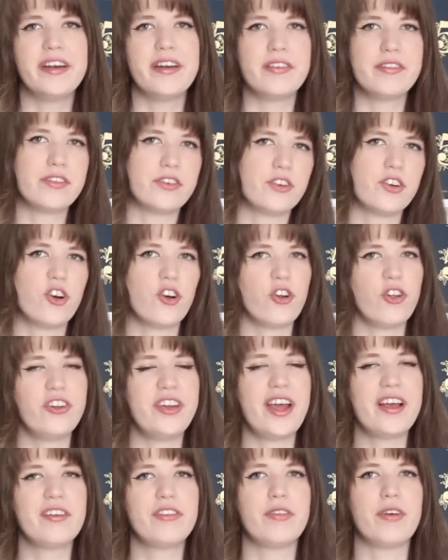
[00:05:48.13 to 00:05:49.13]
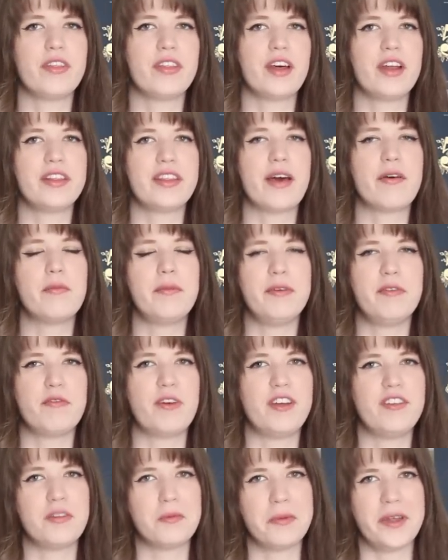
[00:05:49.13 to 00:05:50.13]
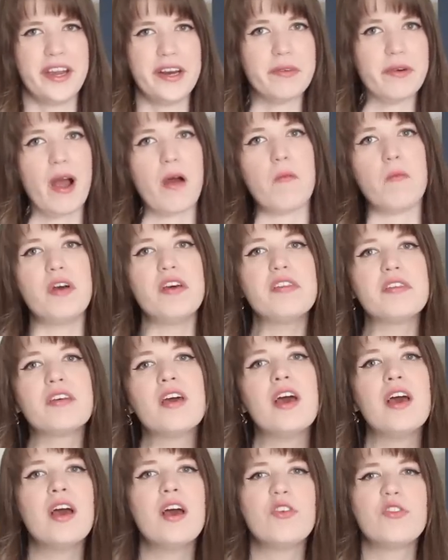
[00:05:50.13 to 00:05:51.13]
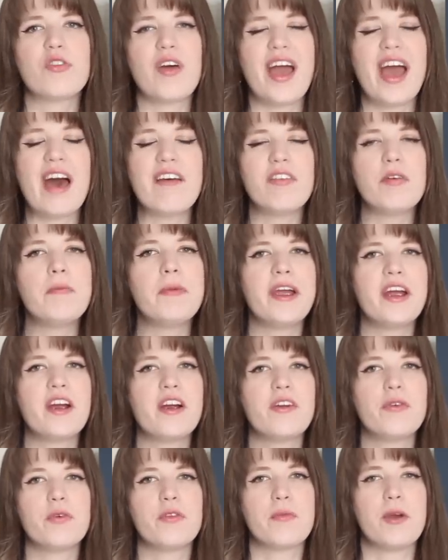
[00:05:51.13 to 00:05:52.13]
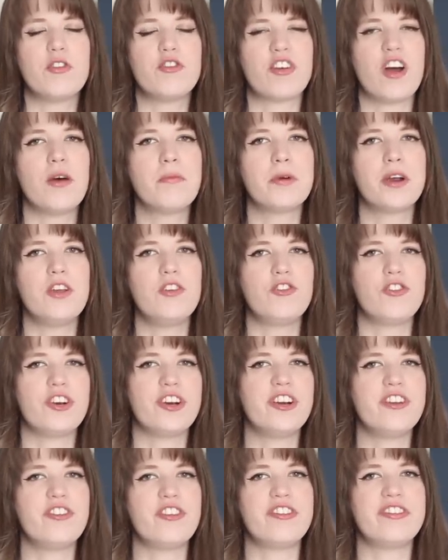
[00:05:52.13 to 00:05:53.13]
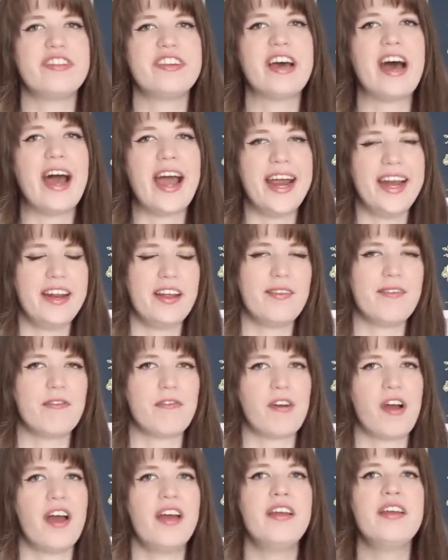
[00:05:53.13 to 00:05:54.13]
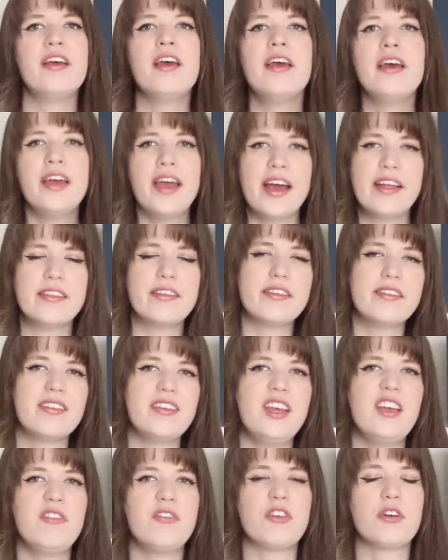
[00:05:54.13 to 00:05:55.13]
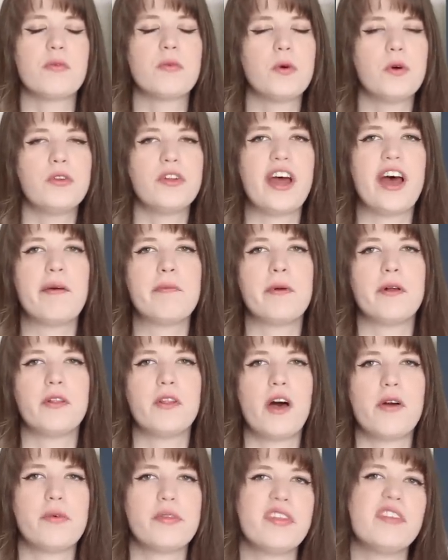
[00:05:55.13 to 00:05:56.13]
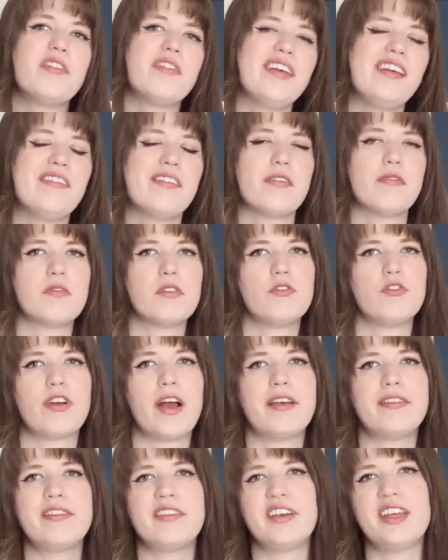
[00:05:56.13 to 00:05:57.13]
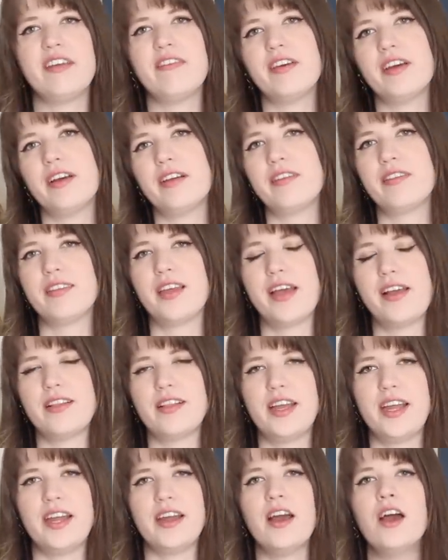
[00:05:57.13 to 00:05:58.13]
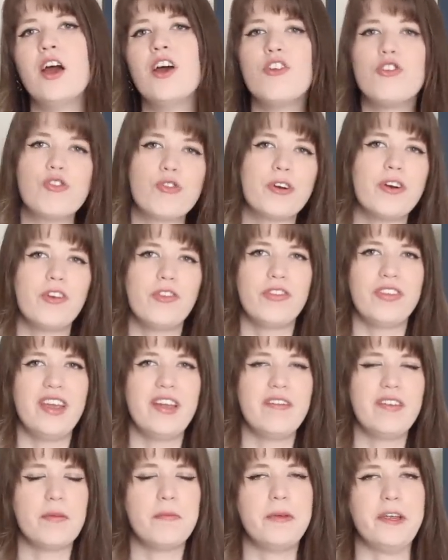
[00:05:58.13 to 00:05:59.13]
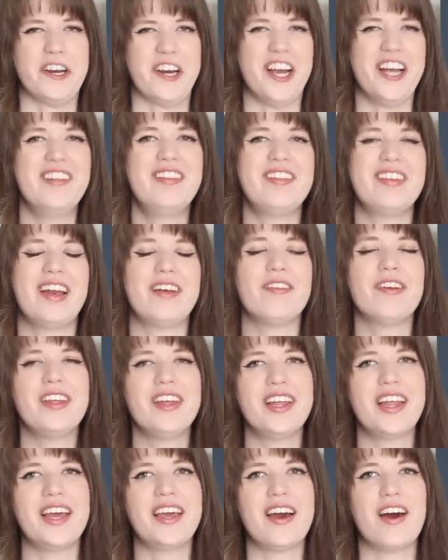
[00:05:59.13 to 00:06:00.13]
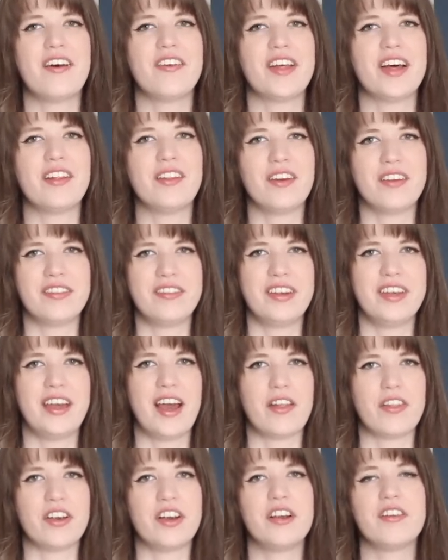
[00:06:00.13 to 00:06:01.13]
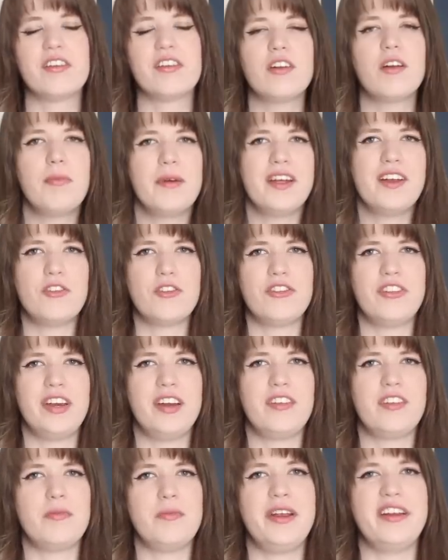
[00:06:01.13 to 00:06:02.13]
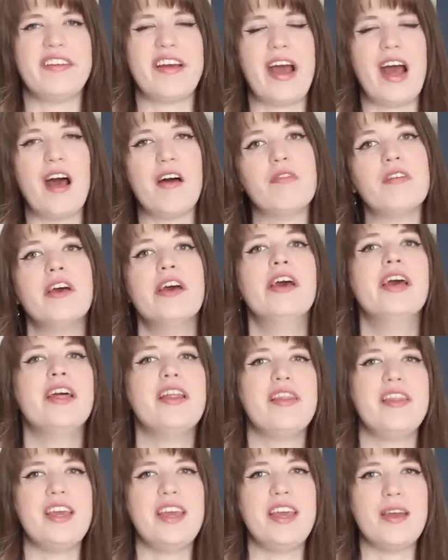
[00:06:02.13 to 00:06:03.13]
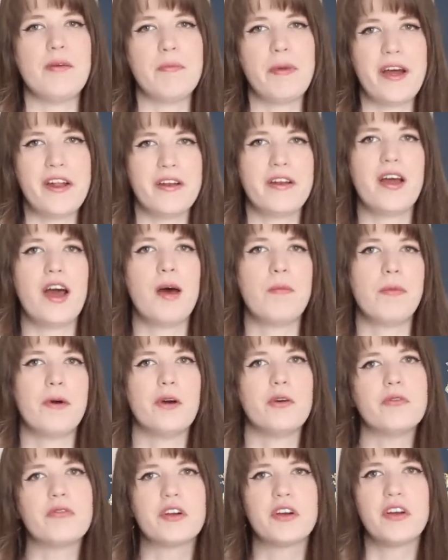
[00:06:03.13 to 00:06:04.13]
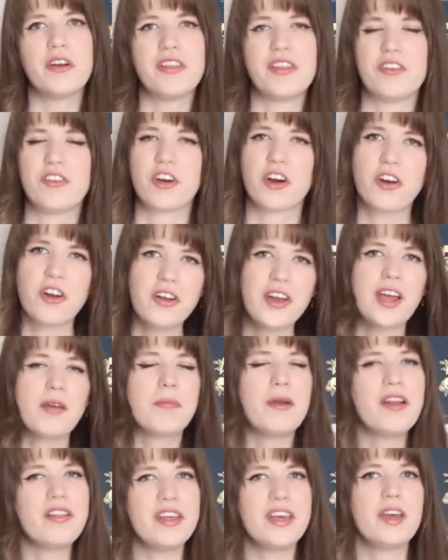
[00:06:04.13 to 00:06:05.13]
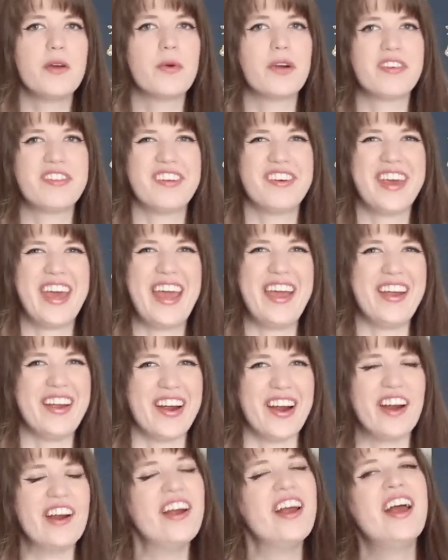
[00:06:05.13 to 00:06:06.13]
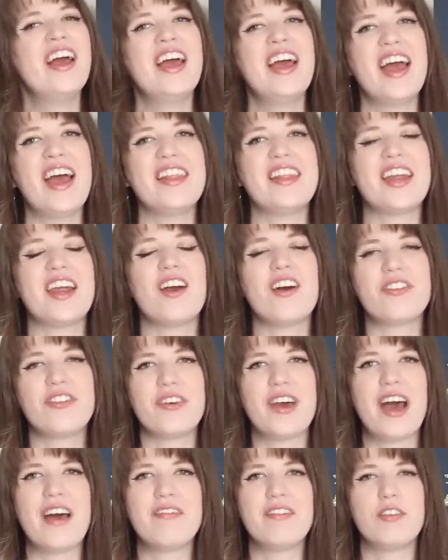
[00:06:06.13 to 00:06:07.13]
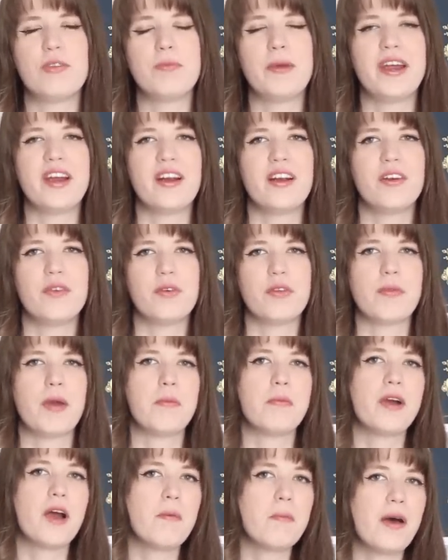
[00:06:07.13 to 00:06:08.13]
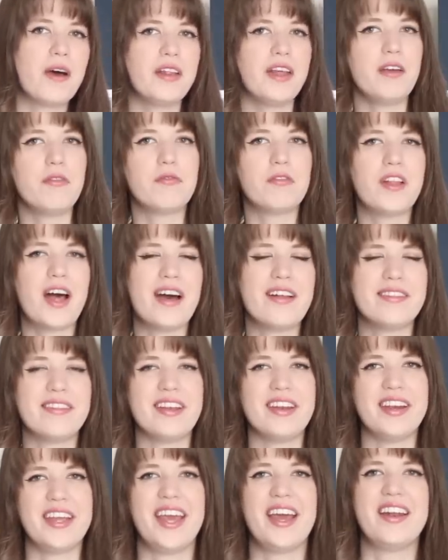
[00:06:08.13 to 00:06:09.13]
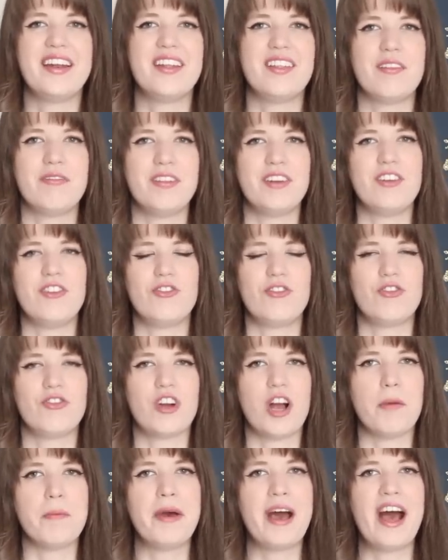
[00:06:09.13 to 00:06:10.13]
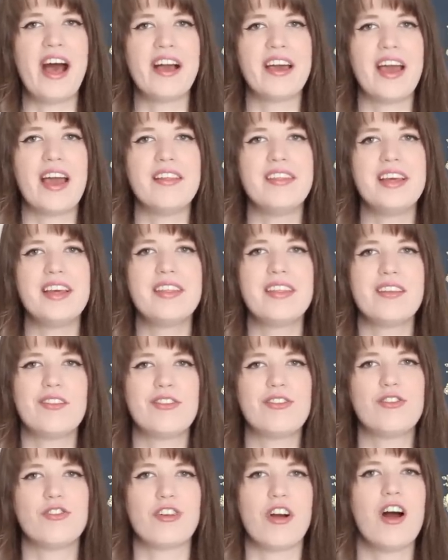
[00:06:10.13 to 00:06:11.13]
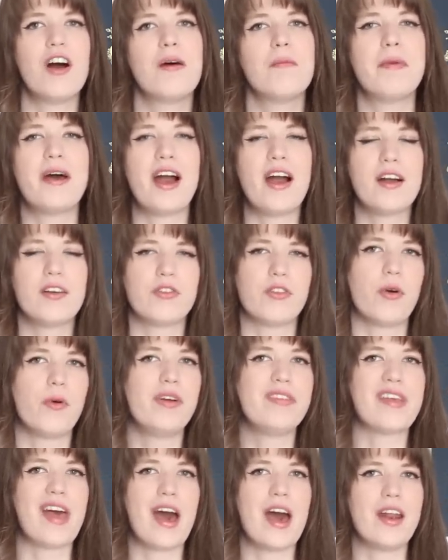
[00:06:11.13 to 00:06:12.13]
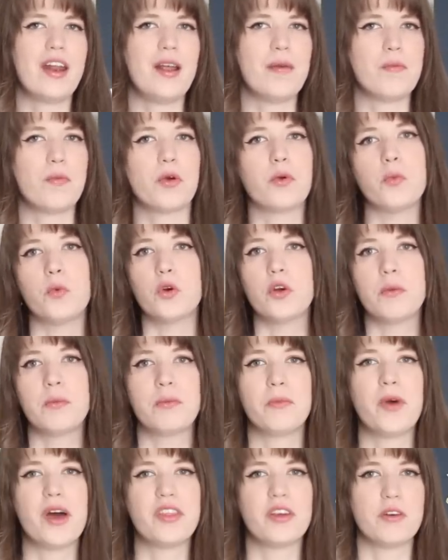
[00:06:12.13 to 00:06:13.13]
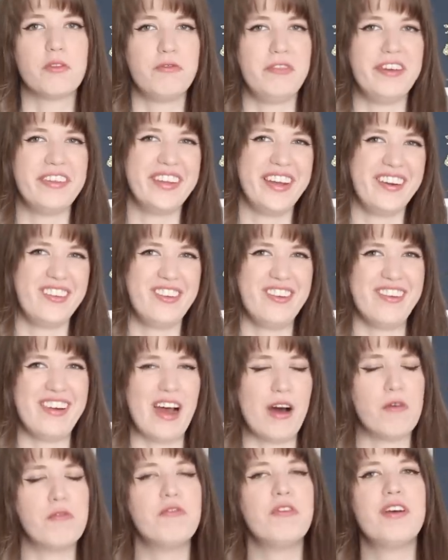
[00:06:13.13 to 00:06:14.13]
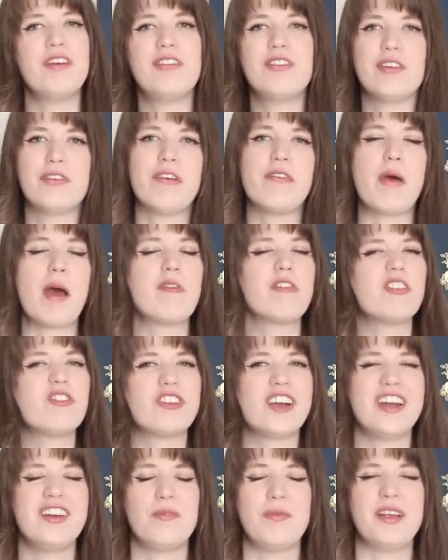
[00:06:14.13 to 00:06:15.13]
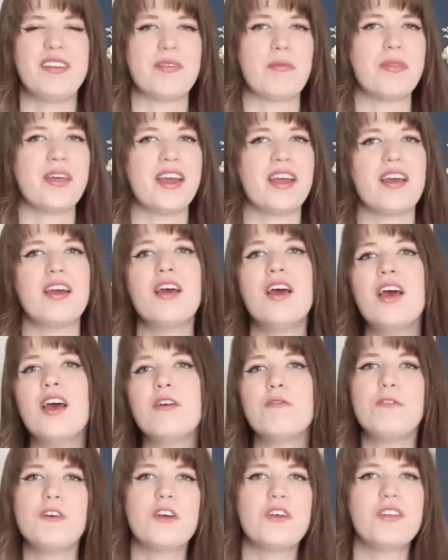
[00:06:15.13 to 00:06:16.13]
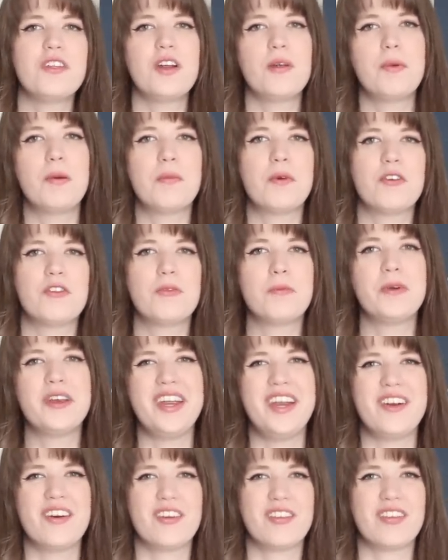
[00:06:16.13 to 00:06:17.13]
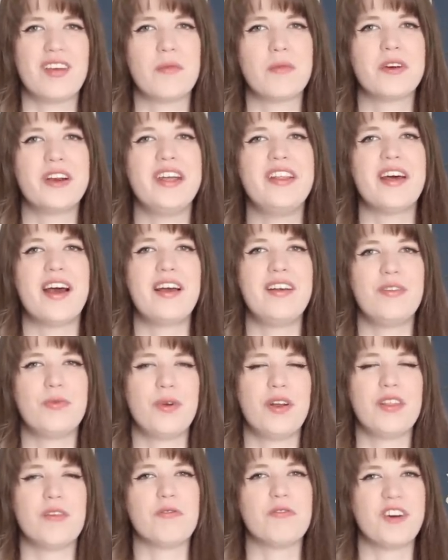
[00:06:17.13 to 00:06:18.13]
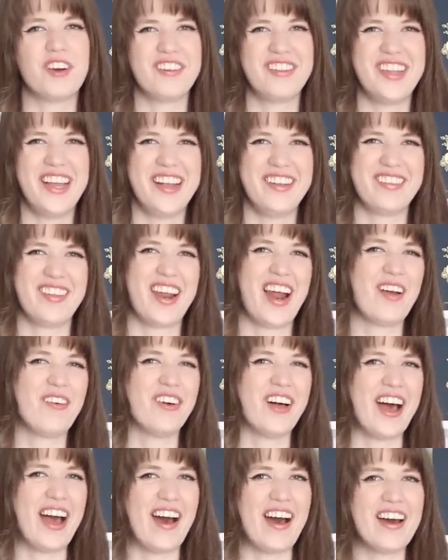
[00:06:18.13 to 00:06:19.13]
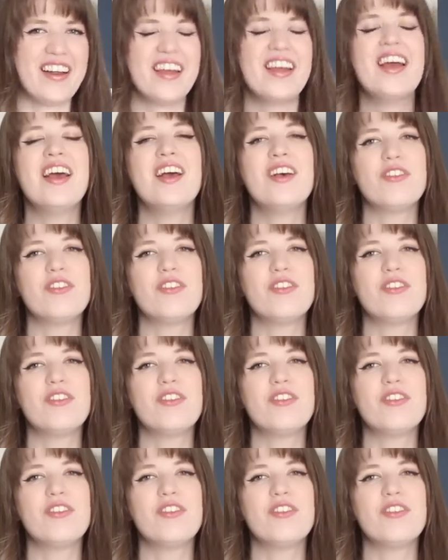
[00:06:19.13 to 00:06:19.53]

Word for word: It is a turtleneck, so I thought that would be fun to play around with. So I have it paired with my chambray shirt, just tied in front and the sleeves are rolled up along with the sleeves of the dress to give it a slightly shorter sleeved appearance. And I really like how that looks together. little bit interesting to me to have the button up over the turtleneck, but I think it works okay here. And then I also have this paired with my brown ballet flats and again the vintage straw bag. I think that straw bags always add a more warm weather feeling to an outfit. So if I'm ever trying to make something feel a little bit more springy or summery, that is one of the first things that I will add.